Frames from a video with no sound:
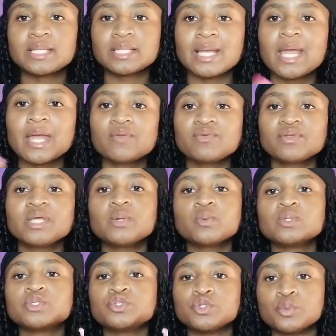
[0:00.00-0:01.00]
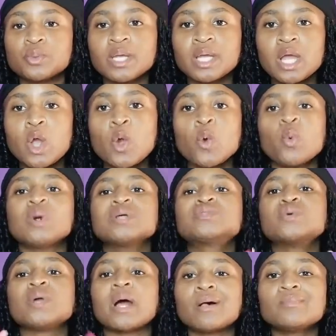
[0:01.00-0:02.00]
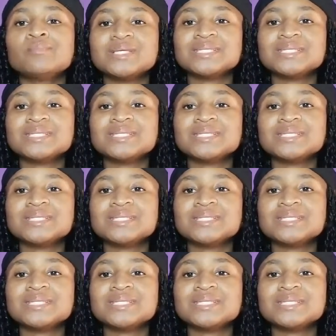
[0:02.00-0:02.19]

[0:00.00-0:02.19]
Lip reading: Like everything he was doing was to help